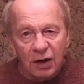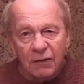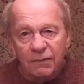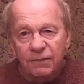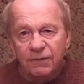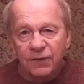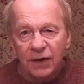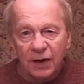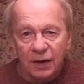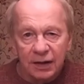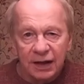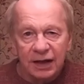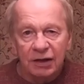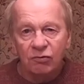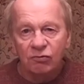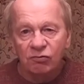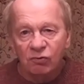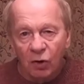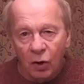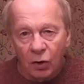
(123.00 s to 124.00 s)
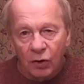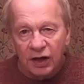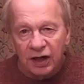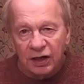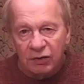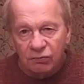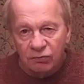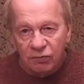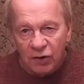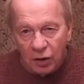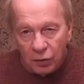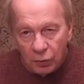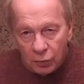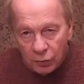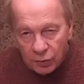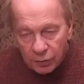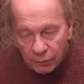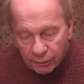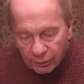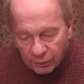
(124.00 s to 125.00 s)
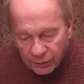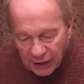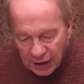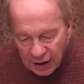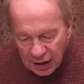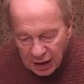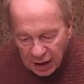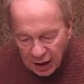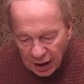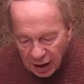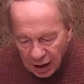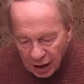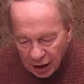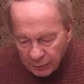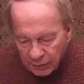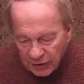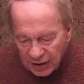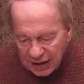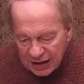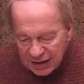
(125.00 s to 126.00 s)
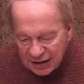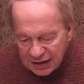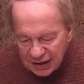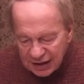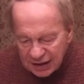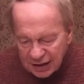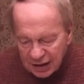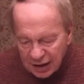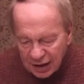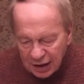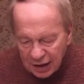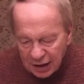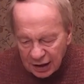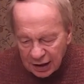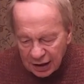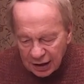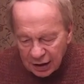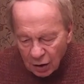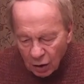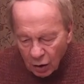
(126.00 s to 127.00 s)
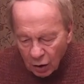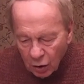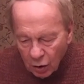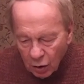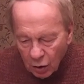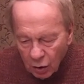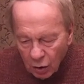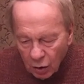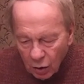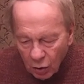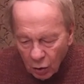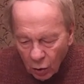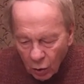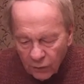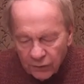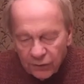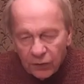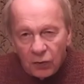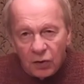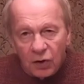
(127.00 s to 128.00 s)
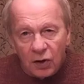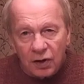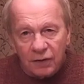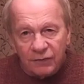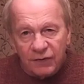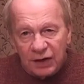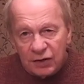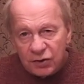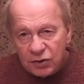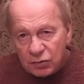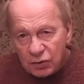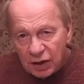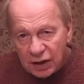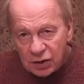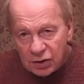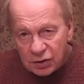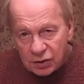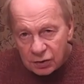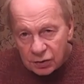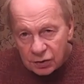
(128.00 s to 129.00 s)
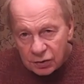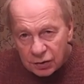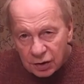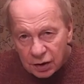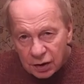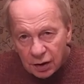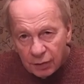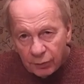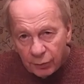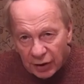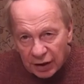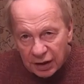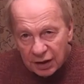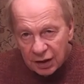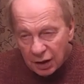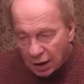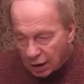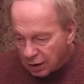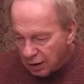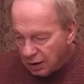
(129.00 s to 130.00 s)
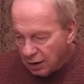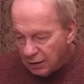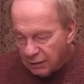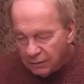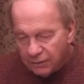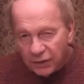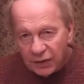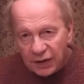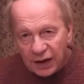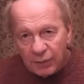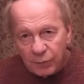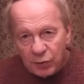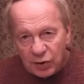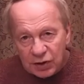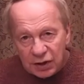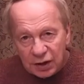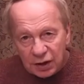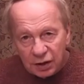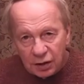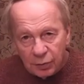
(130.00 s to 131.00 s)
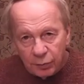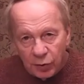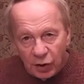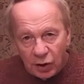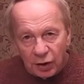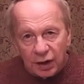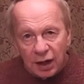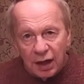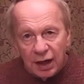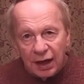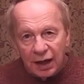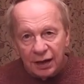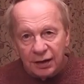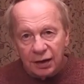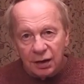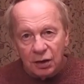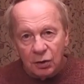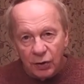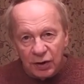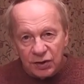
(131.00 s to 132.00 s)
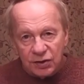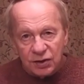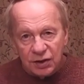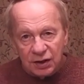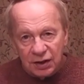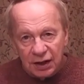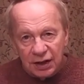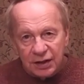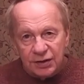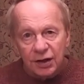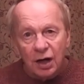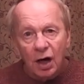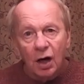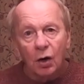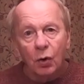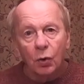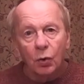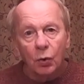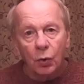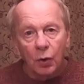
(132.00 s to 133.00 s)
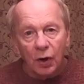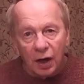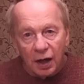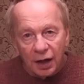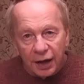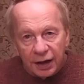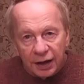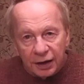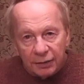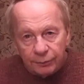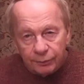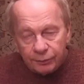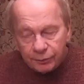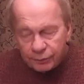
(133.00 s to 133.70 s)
a fairly rocky road. He did an awful lot of illustrations, but none for that particular book. And the question is, why?